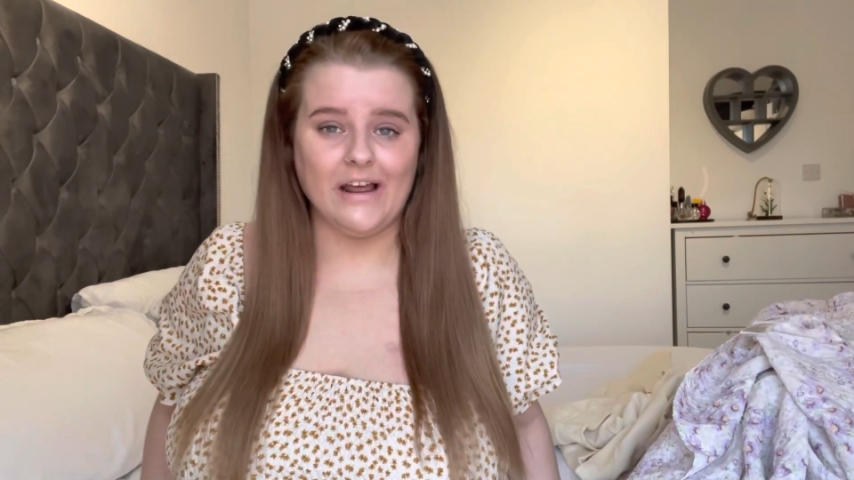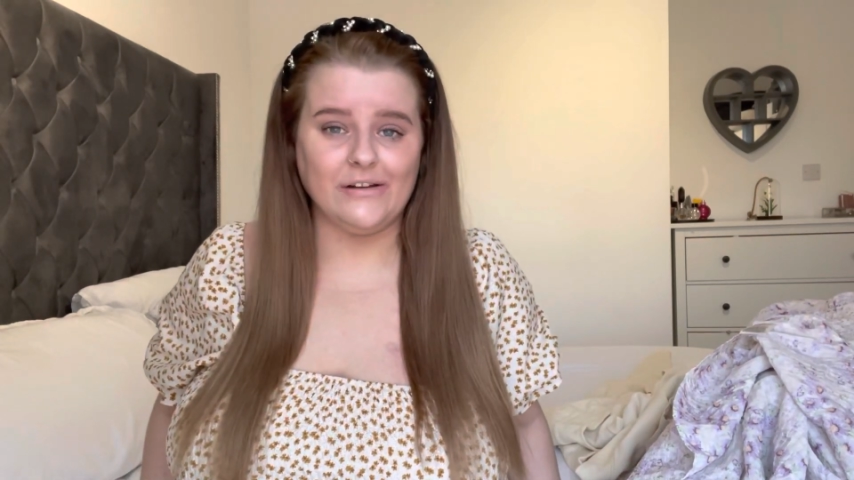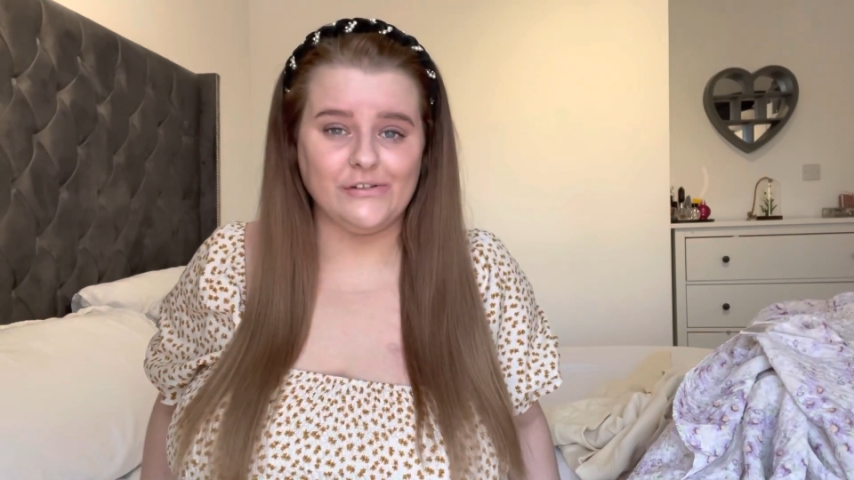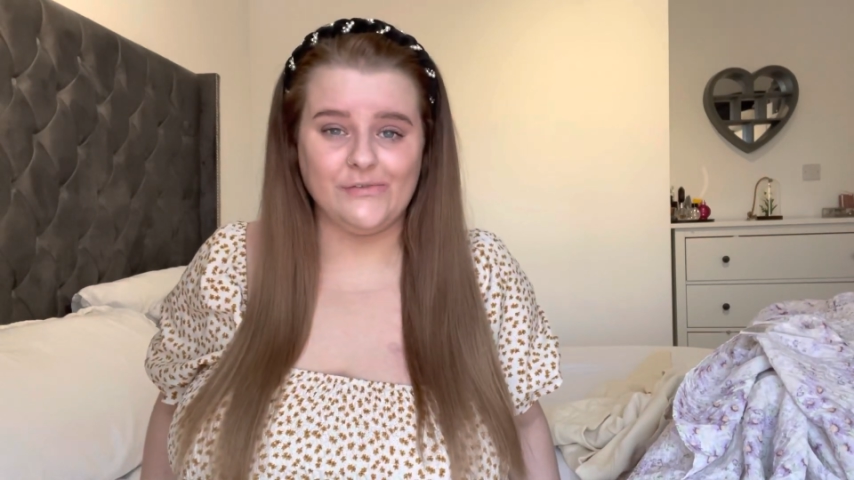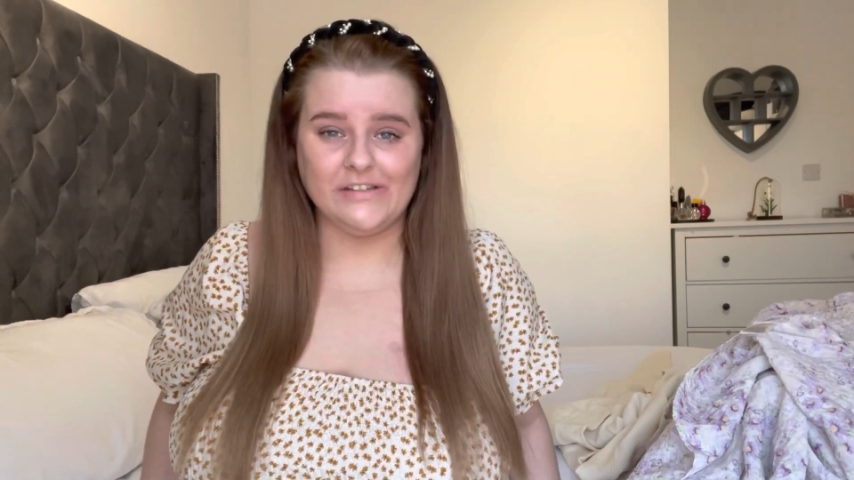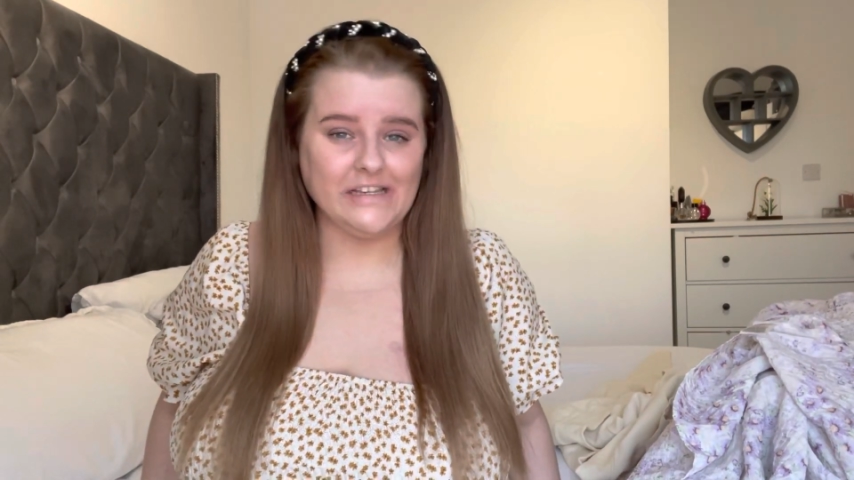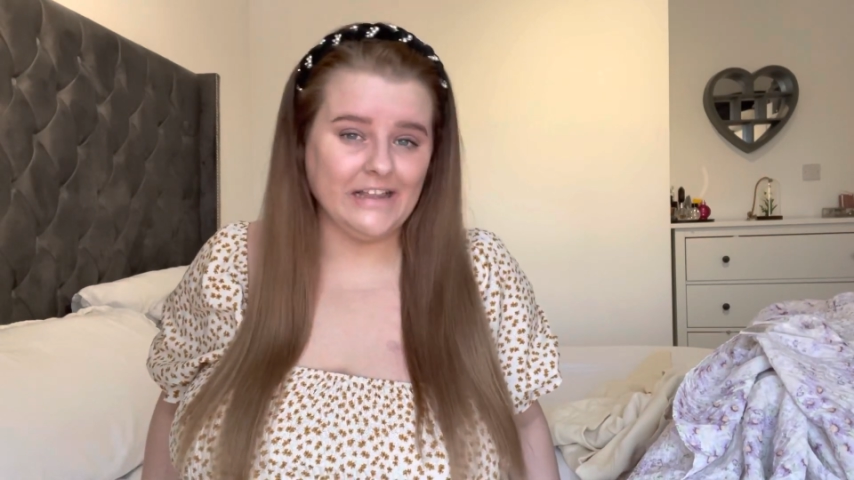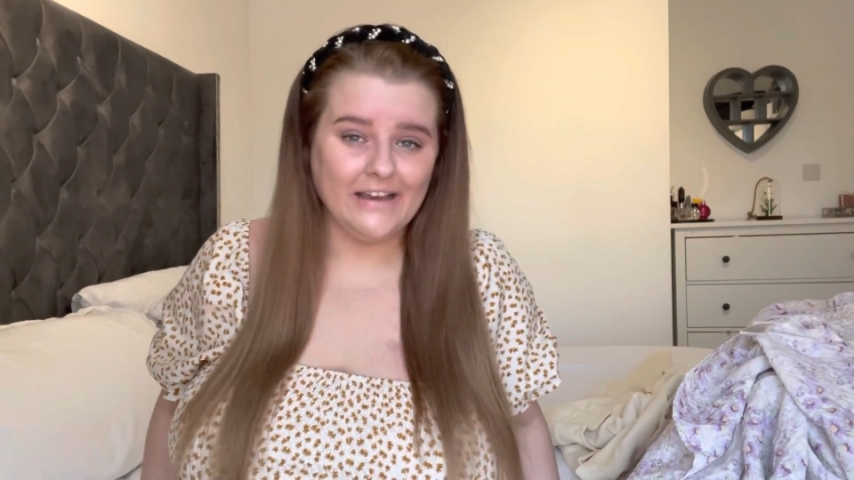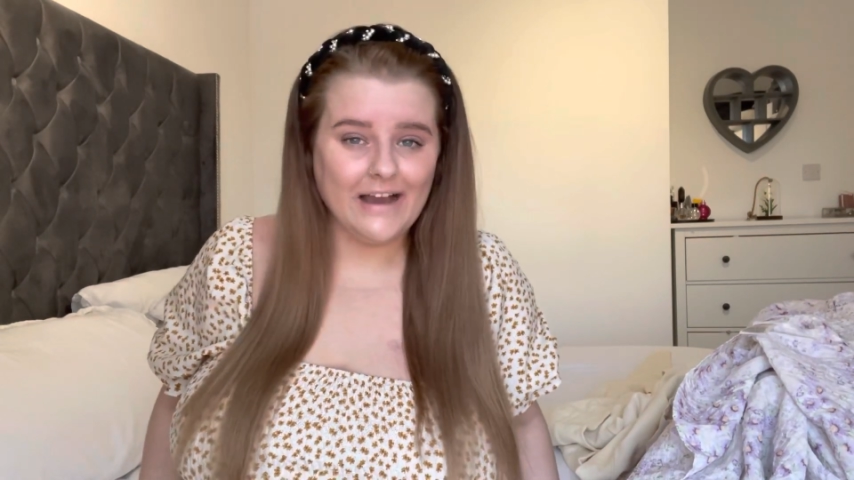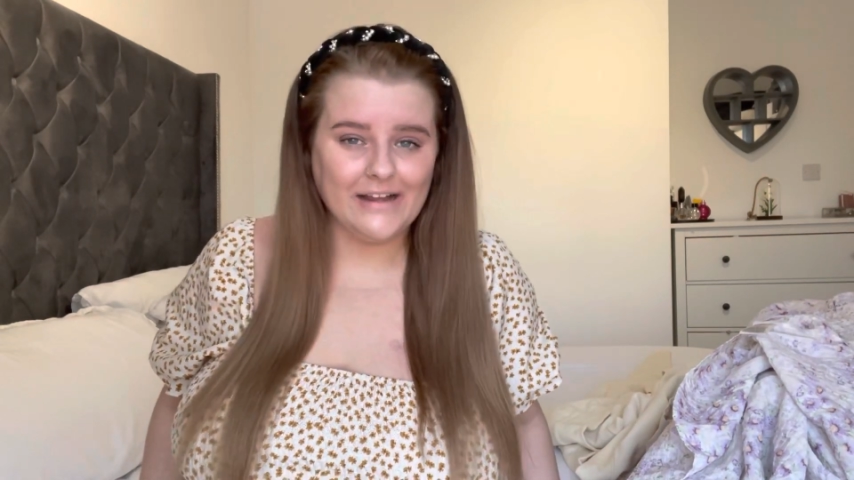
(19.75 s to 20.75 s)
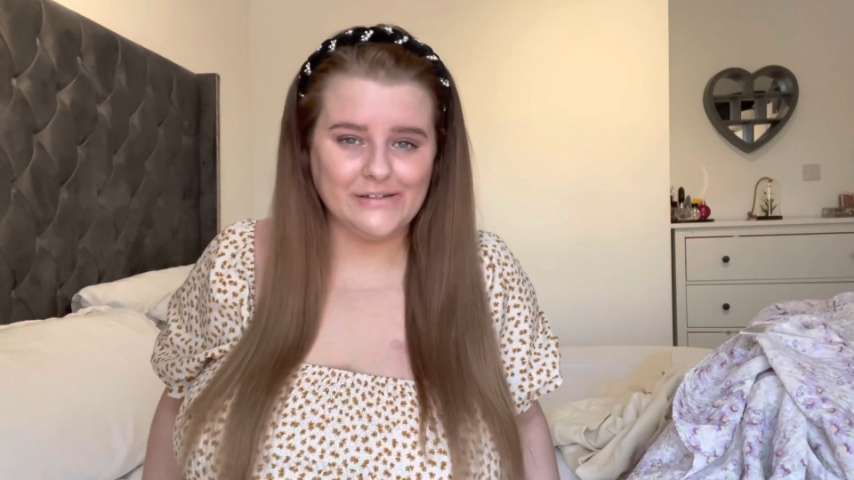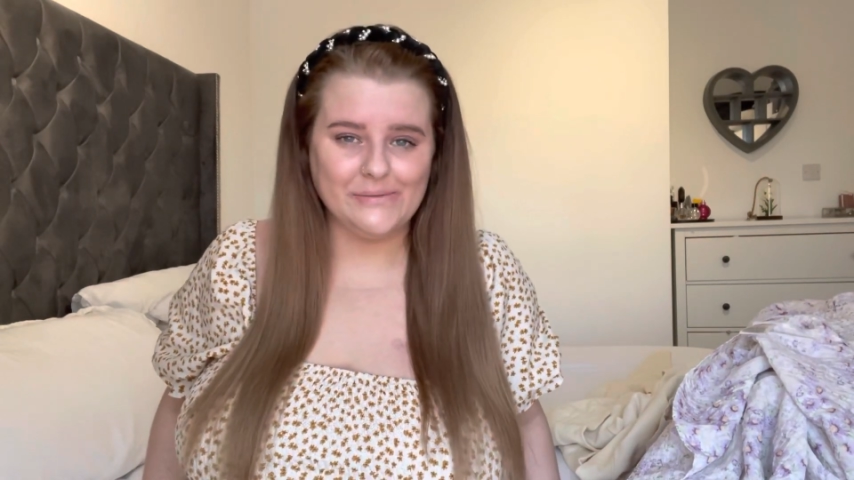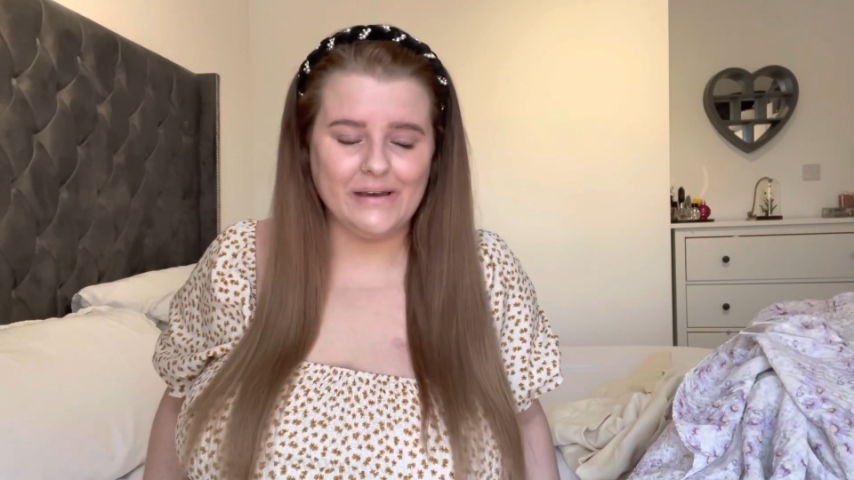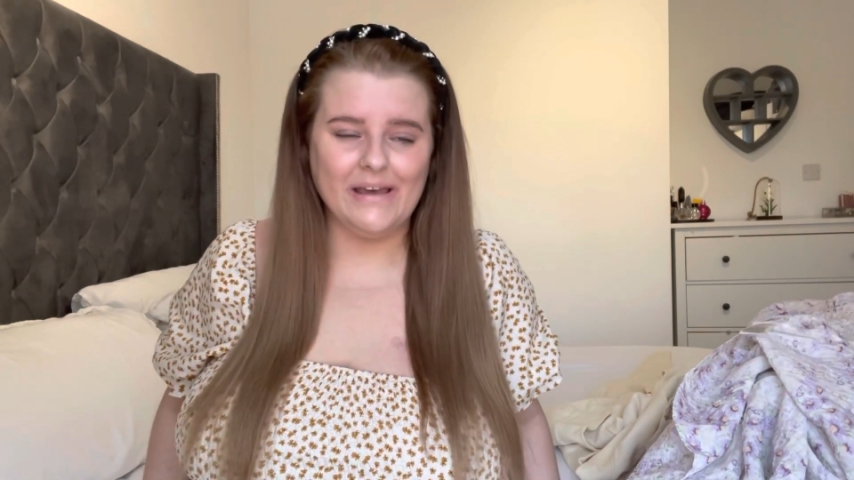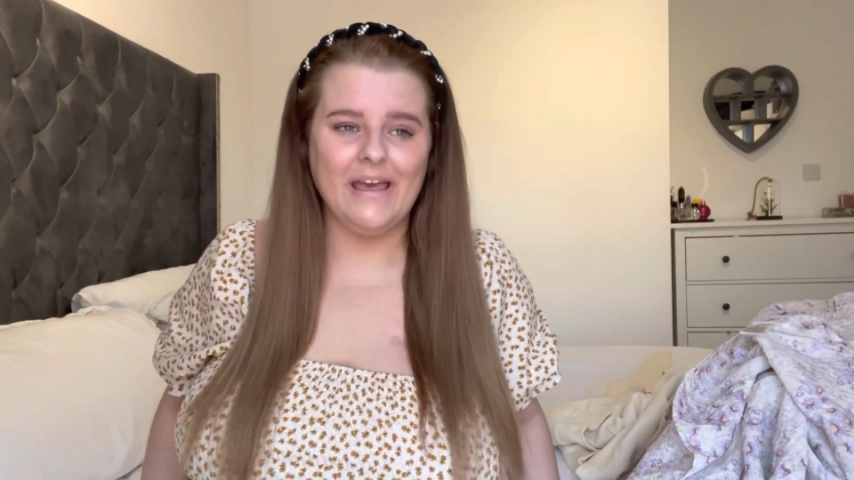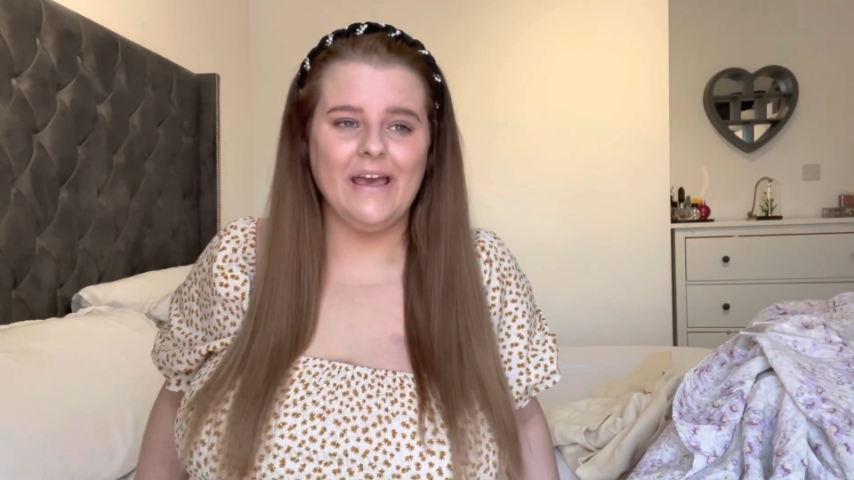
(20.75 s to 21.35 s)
just physically can't do it.